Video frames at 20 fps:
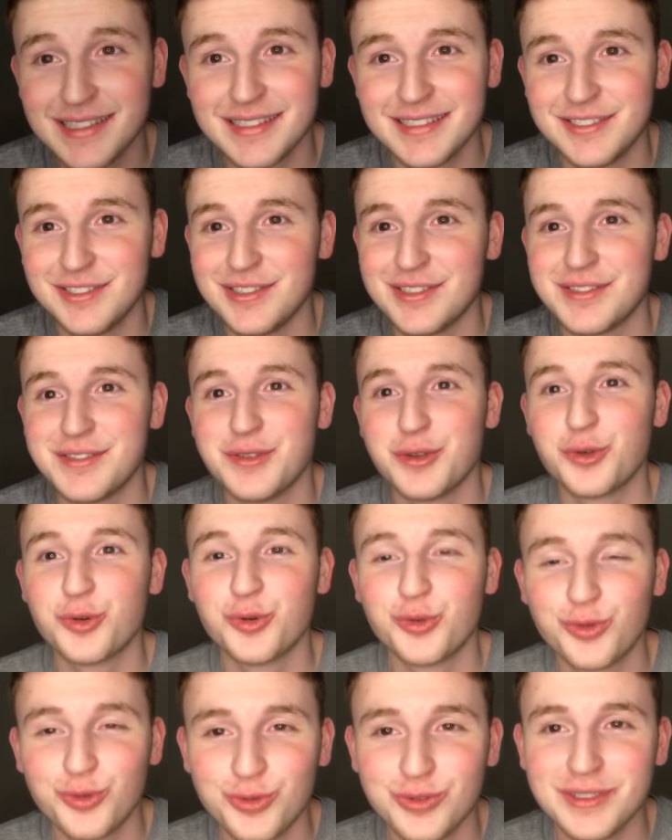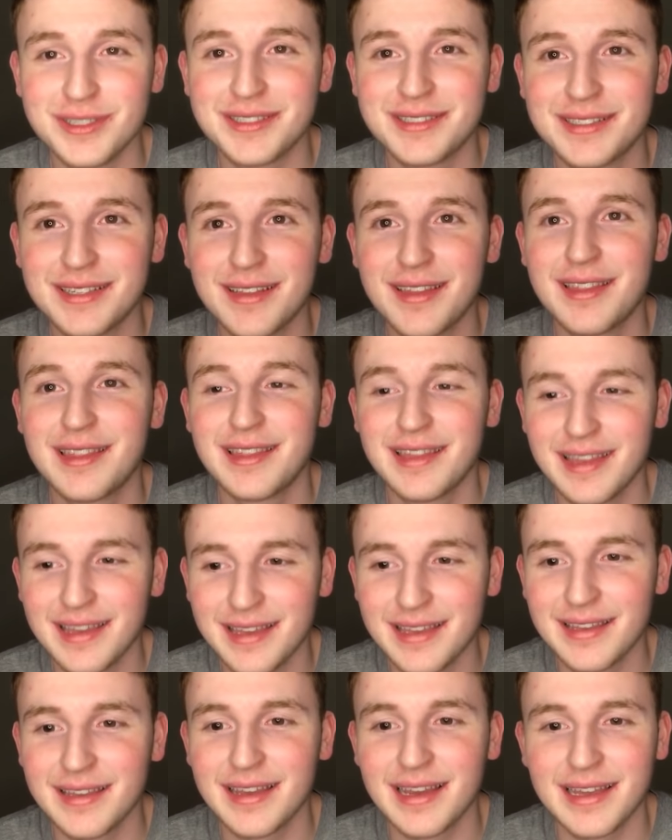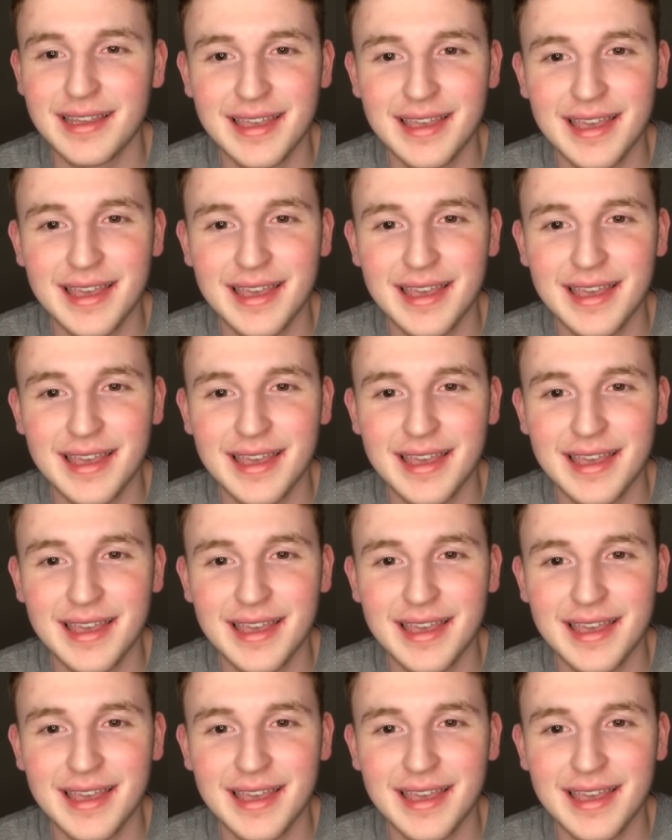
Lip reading: is just the coolest thing. I